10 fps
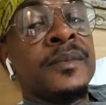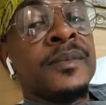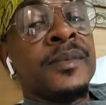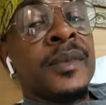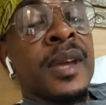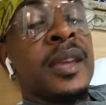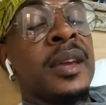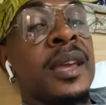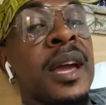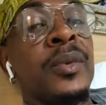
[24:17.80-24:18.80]
And you
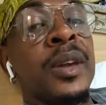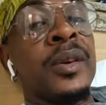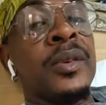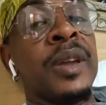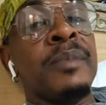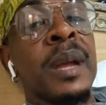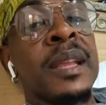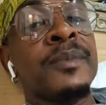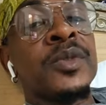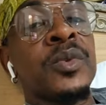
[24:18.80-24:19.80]
can wear your red bottom
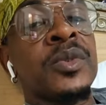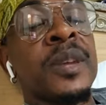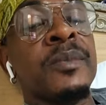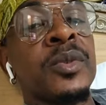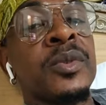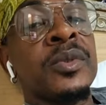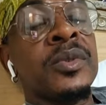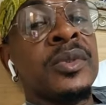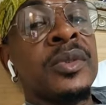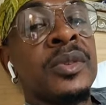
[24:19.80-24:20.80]
shoes them too.
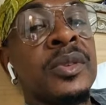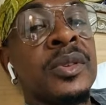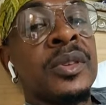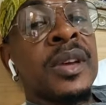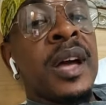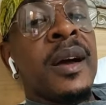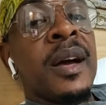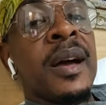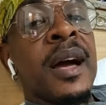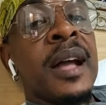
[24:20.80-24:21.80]
Cause
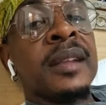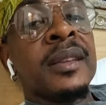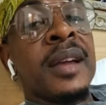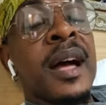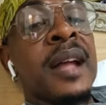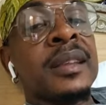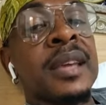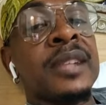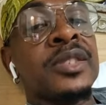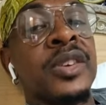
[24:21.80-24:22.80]
a hot, a hot girl
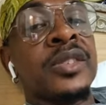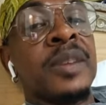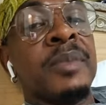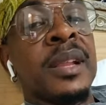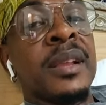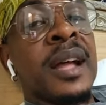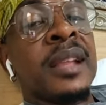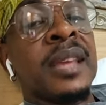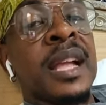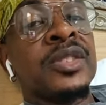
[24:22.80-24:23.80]
church A bill, Hot
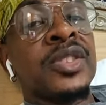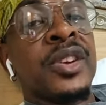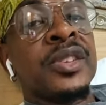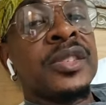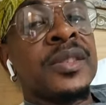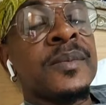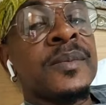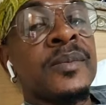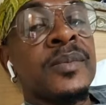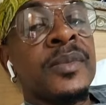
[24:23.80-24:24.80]
girl church.
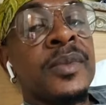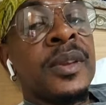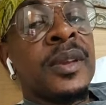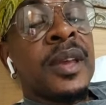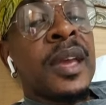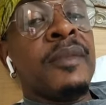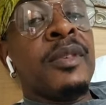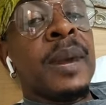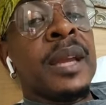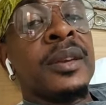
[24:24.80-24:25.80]

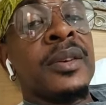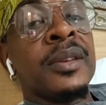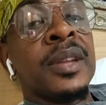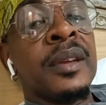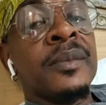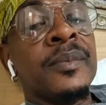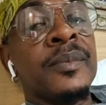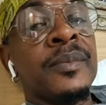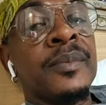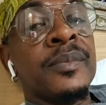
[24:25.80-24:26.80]
Everybody down there.
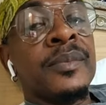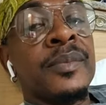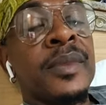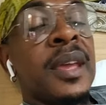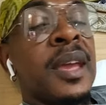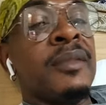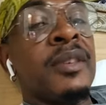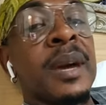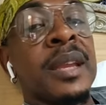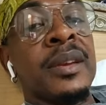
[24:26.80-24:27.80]

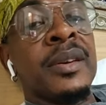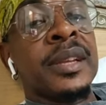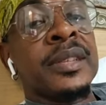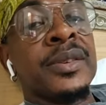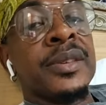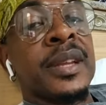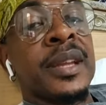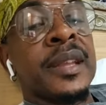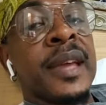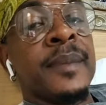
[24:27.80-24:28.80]
Everybody down the Sunday daytime.